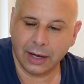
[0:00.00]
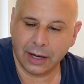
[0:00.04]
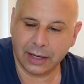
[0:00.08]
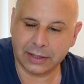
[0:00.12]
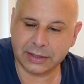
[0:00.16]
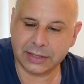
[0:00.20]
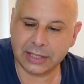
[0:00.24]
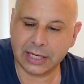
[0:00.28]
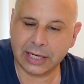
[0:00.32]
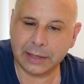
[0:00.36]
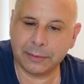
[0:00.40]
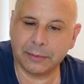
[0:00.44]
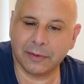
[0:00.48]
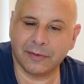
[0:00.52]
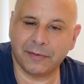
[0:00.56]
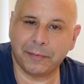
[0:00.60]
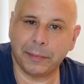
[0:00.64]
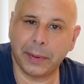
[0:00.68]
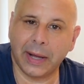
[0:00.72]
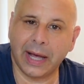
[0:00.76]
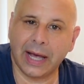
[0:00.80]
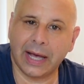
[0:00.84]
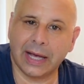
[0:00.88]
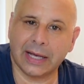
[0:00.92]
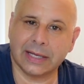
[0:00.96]
a team of
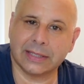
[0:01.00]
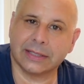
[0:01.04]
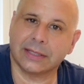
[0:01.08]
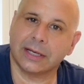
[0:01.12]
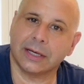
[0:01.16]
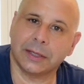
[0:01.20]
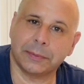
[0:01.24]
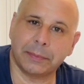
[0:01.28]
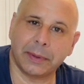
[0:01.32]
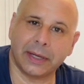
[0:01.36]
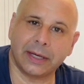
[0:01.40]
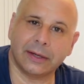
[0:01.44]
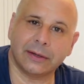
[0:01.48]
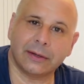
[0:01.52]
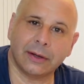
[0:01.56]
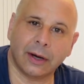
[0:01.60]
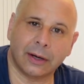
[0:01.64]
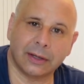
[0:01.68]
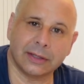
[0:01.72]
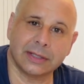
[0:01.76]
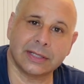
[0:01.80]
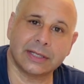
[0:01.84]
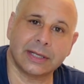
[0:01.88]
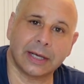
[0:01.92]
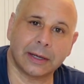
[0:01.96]
bears had been
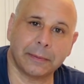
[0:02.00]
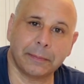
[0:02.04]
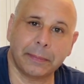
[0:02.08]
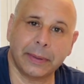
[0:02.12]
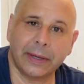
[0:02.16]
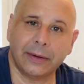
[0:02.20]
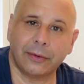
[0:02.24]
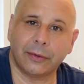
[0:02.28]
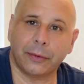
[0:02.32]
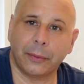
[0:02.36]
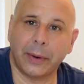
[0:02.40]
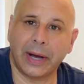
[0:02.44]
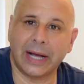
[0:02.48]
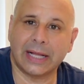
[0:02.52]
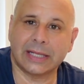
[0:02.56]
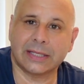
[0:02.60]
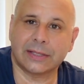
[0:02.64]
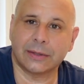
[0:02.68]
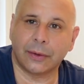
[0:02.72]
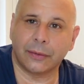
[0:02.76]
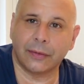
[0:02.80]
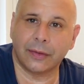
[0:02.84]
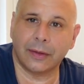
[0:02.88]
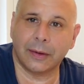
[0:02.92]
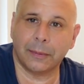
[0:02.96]
dancing
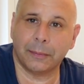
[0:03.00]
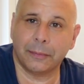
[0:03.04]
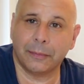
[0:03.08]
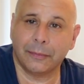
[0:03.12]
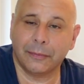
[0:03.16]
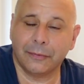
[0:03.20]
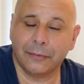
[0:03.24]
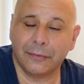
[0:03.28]
pirouettes on them